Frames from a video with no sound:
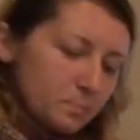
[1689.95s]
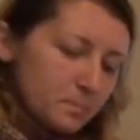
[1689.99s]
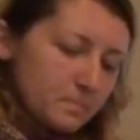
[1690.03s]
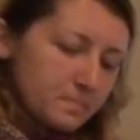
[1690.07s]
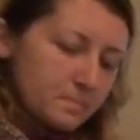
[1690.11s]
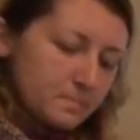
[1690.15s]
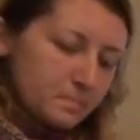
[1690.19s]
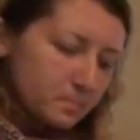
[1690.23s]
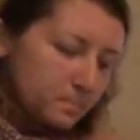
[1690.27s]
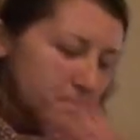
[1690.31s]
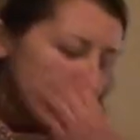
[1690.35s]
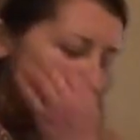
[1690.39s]

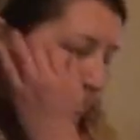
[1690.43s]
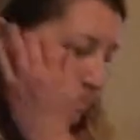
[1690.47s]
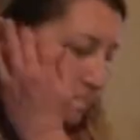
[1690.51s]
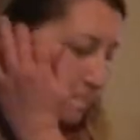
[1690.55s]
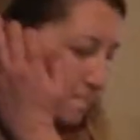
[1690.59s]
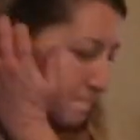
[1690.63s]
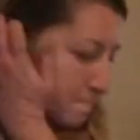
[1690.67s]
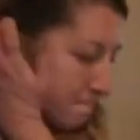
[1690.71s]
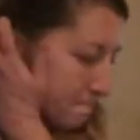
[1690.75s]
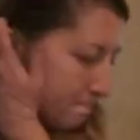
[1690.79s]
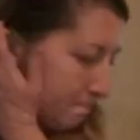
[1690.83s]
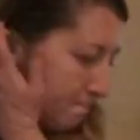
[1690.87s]
I
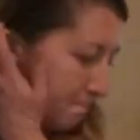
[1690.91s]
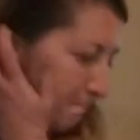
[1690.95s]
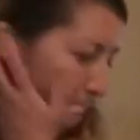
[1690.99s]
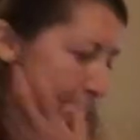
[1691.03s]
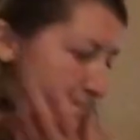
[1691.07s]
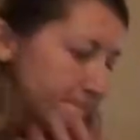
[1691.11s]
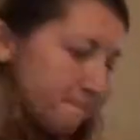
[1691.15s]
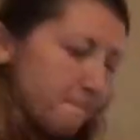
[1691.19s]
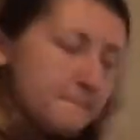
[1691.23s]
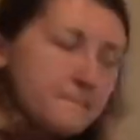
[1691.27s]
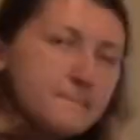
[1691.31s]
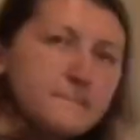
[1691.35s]
sometimes
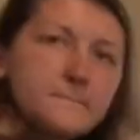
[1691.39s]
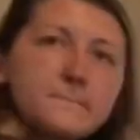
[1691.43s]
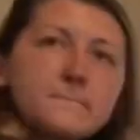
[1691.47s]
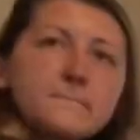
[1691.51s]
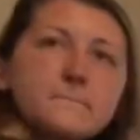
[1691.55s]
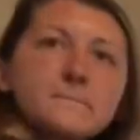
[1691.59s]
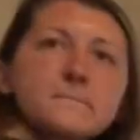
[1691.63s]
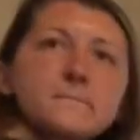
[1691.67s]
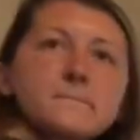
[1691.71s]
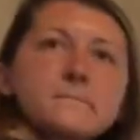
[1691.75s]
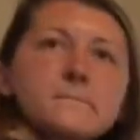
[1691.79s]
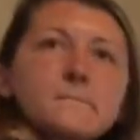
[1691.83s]

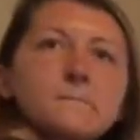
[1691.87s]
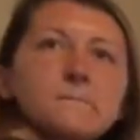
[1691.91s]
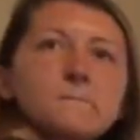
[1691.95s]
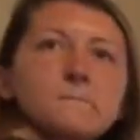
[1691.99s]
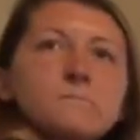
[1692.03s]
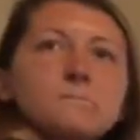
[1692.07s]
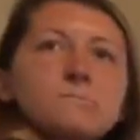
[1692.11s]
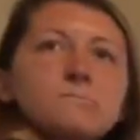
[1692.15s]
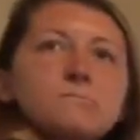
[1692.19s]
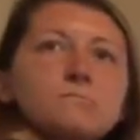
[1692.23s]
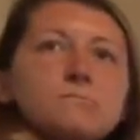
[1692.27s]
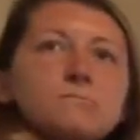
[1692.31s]
wonder,
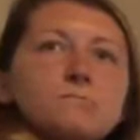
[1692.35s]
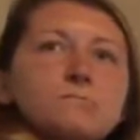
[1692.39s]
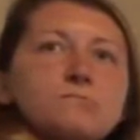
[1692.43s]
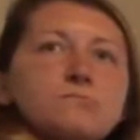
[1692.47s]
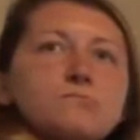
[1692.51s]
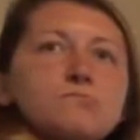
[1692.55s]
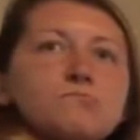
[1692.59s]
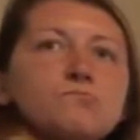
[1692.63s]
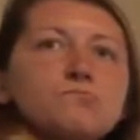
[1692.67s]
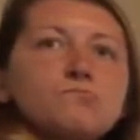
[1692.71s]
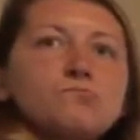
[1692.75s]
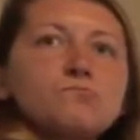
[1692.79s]

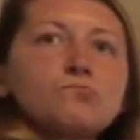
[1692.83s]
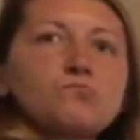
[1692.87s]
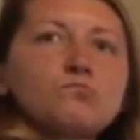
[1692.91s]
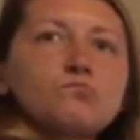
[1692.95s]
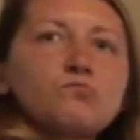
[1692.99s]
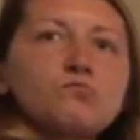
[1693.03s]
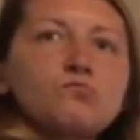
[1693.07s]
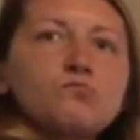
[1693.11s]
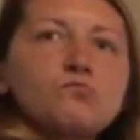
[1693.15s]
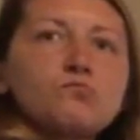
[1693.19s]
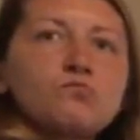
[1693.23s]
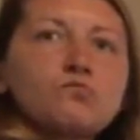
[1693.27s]

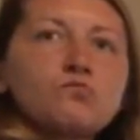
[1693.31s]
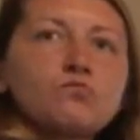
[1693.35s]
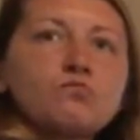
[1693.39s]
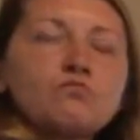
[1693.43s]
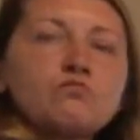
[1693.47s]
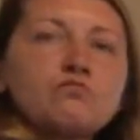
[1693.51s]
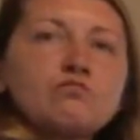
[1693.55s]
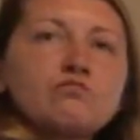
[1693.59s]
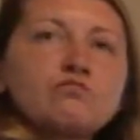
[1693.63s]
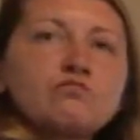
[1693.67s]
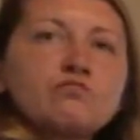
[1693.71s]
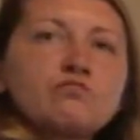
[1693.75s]
well, what
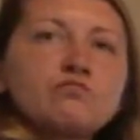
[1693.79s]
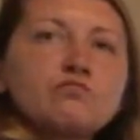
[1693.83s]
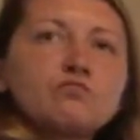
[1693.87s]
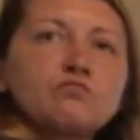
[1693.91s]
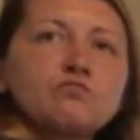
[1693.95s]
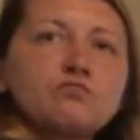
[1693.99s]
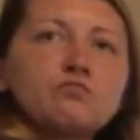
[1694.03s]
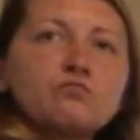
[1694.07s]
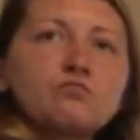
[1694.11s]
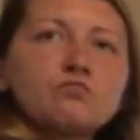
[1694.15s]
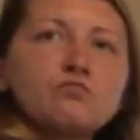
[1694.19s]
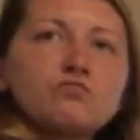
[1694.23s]
does that have
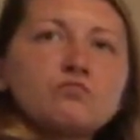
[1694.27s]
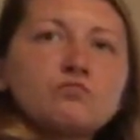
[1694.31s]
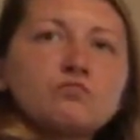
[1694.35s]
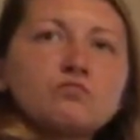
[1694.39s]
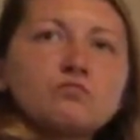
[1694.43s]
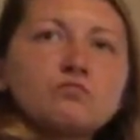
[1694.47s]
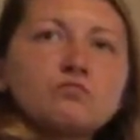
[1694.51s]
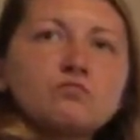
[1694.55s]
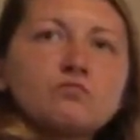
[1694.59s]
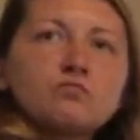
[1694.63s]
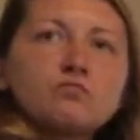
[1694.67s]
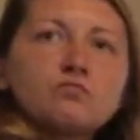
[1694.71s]
to do
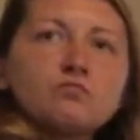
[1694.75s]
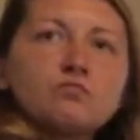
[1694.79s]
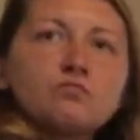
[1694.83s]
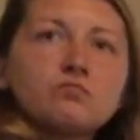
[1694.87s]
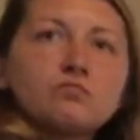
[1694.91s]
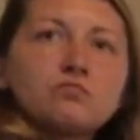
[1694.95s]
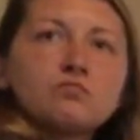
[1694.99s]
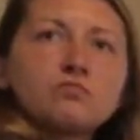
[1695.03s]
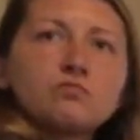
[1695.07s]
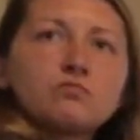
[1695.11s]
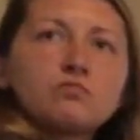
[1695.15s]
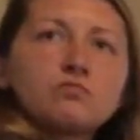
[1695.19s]
with Dogen's
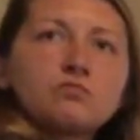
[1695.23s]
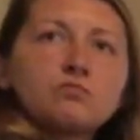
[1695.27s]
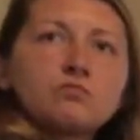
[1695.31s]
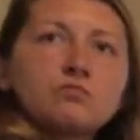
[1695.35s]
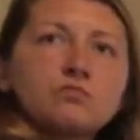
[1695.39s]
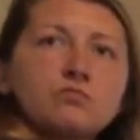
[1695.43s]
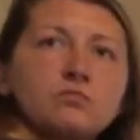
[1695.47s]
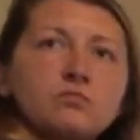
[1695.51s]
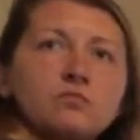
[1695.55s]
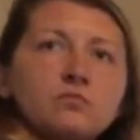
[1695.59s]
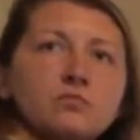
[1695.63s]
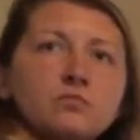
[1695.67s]

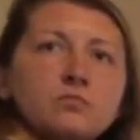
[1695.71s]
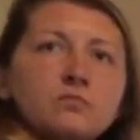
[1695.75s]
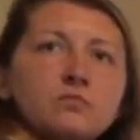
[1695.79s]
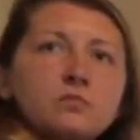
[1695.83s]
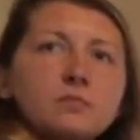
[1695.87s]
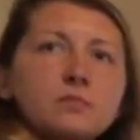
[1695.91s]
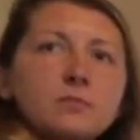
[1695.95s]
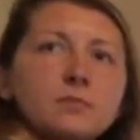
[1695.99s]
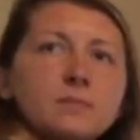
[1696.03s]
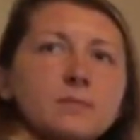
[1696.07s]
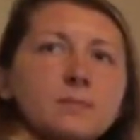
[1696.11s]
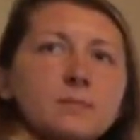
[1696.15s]
text?
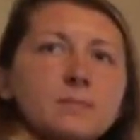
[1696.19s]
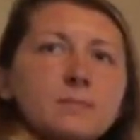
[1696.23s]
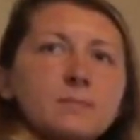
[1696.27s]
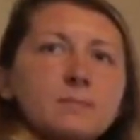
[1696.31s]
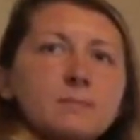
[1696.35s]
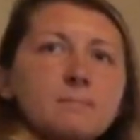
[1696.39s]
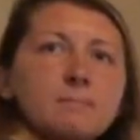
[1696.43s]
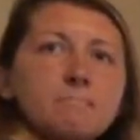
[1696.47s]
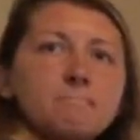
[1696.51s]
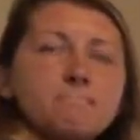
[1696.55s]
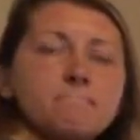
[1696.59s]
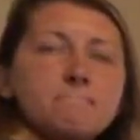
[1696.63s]

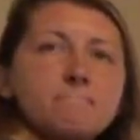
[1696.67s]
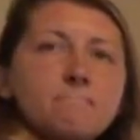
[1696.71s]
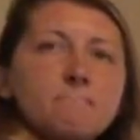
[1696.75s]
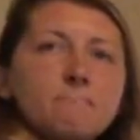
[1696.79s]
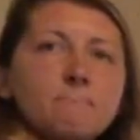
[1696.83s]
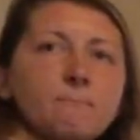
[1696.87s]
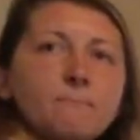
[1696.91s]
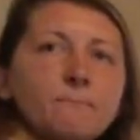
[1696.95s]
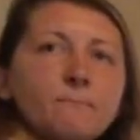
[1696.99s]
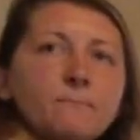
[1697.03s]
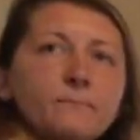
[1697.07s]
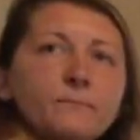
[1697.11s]
You're
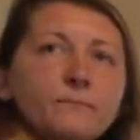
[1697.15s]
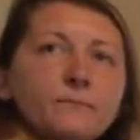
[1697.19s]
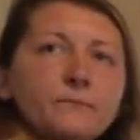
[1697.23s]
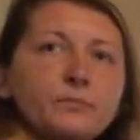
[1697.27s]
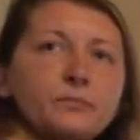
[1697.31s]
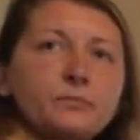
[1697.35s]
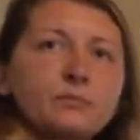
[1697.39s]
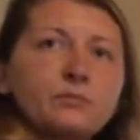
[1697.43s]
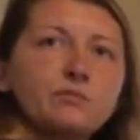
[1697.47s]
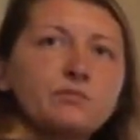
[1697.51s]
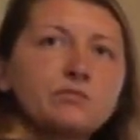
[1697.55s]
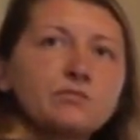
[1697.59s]
talking
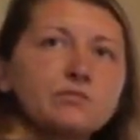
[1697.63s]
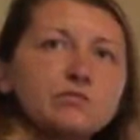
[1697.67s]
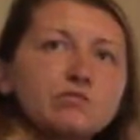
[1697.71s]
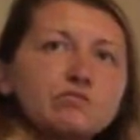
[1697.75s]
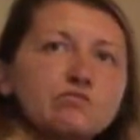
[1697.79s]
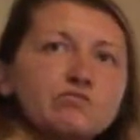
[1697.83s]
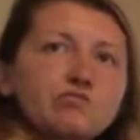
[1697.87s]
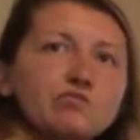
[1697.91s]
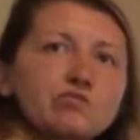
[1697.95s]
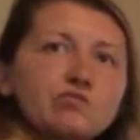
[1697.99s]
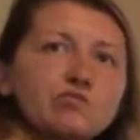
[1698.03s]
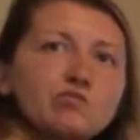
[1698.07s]
about
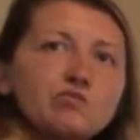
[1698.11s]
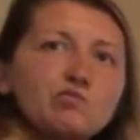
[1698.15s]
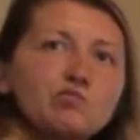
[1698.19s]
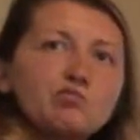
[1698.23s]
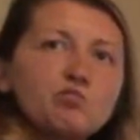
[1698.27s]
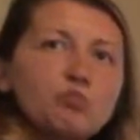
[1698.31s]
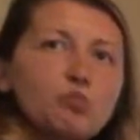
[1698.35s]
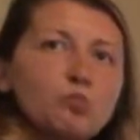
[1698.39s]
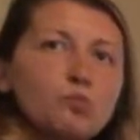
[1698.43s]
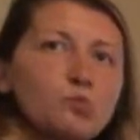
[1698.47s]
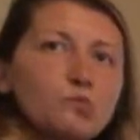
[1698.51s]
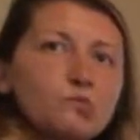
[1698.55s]
your own
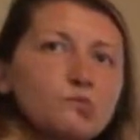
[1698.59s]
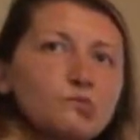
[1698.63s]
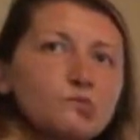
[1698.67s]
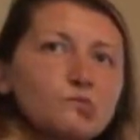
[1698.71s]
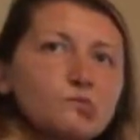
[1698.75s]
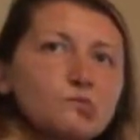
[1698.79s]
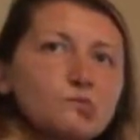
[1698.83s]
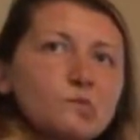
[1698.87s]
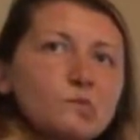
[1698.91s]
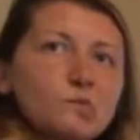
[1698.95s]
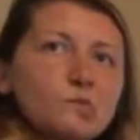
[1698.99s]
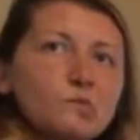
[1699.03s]
personal
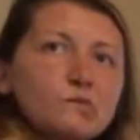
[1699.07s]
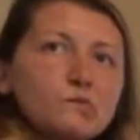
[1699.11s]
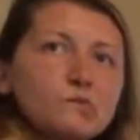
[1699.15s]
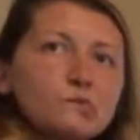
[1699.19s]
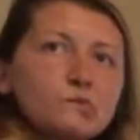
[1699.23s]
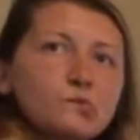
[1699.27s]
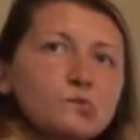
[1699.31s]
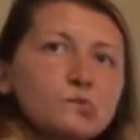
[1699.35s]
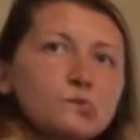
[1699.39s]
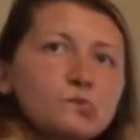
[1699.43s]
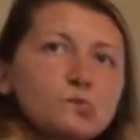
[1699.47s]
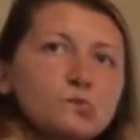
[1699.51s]

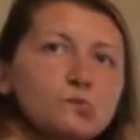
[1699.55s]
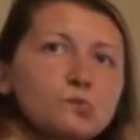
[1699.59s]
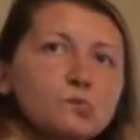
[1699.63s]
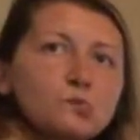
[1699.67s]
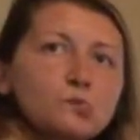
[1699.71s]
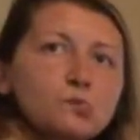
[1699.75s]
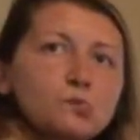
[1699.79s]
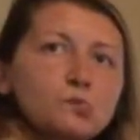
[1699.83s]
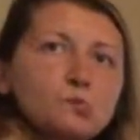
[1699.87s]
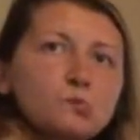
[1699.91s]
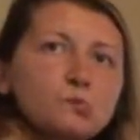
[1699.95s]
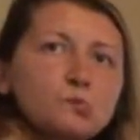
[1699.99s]
experience, which is
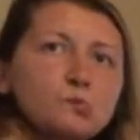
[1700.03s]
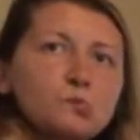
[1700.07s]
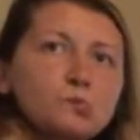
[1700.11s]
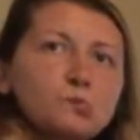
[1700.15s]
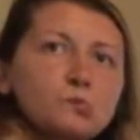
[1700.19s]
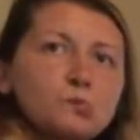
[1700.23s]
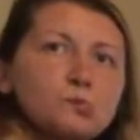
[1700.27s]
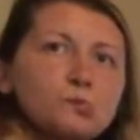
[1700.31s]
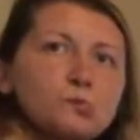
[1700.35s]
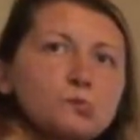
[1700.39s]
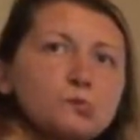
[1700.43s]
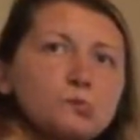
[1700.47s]
good,
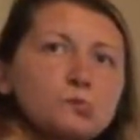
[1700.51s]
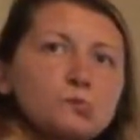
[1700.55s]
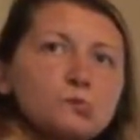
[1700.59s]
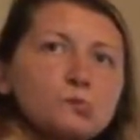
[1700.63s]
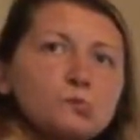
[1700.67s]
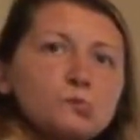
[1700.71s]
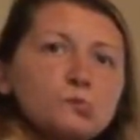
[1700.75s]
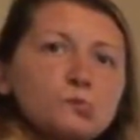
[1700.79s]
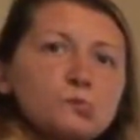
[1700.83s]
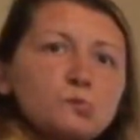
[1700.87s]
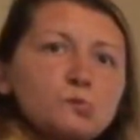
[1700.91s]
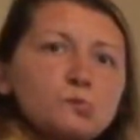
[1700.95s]
but
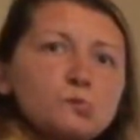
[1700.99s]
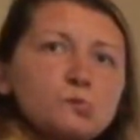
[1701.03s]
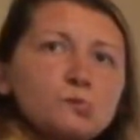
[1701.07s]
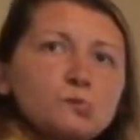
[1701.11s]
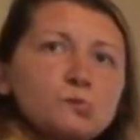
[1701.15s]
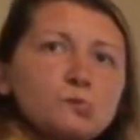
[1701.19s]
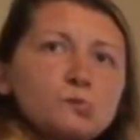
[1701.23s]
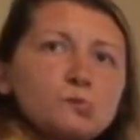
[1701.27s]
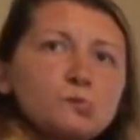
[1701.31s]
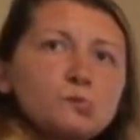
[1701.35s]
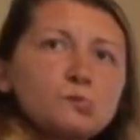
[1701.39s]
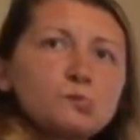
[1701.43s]
why don't you
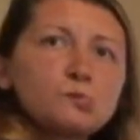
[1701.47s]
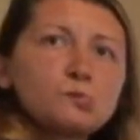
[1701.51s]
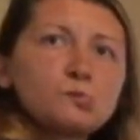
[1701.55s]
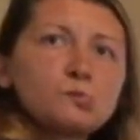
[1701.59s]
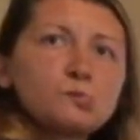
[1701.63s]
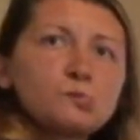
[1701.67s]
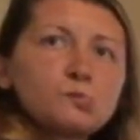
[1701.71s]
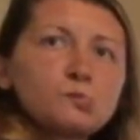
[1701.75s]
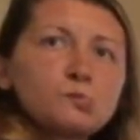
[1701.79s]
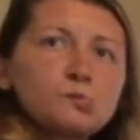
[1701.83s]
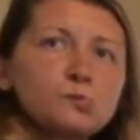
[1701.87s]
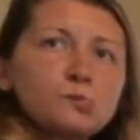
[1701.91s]

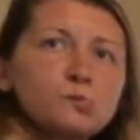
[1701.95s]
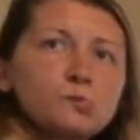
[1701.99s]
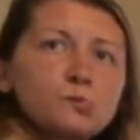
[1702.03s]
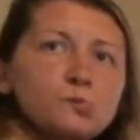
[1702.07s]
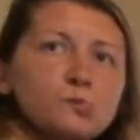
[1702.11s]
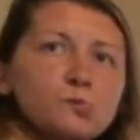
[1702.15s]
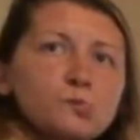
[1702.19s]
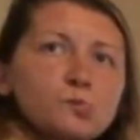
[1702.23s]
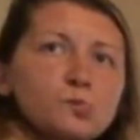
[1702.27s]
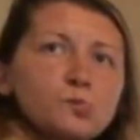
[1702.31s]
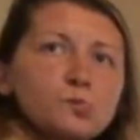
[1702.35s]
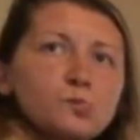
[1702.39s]
connect them to the
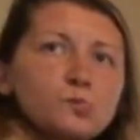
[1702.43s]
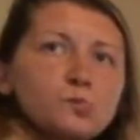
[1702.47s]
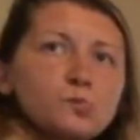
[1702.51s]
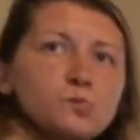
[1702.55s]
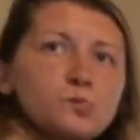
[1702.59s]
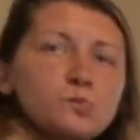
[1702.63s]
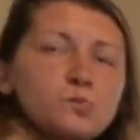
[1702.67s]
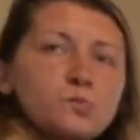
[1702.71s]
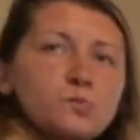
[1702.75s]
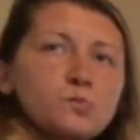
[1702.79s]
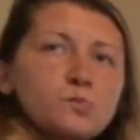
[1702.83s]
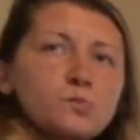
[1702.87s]

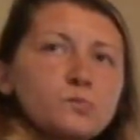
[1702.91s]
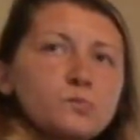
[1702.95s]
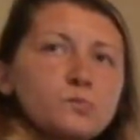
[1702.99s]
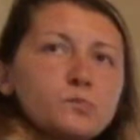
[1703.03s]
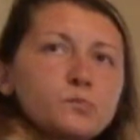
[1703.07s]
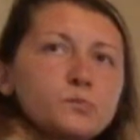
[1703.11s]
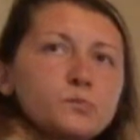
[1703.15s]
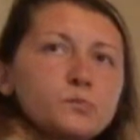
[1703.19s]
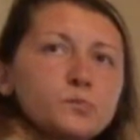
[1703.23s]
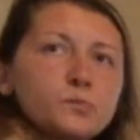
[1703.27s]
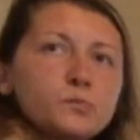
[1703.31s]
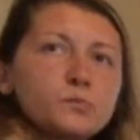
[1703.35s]
text
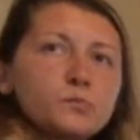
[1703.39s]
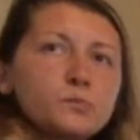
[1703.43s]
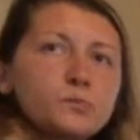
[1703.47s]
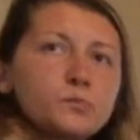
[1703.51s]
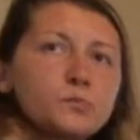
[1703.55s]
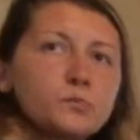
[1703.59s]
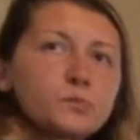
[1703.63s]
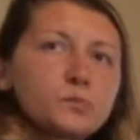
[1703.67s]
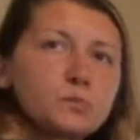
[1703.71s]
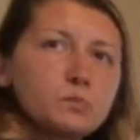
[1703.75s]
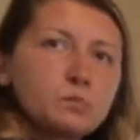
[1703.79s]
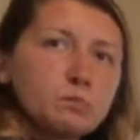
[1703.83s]

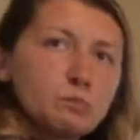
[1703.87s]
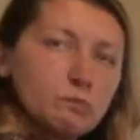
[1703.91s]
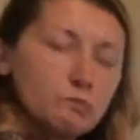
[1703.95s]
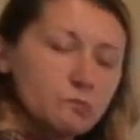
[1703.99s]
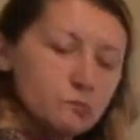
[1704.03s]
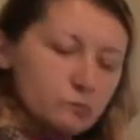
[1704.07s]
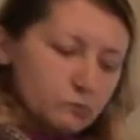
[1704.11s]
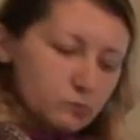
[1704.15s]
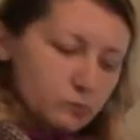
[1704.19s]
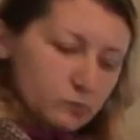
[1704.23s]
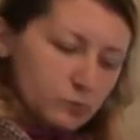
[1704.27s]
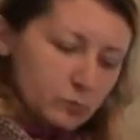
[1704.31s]
stronger?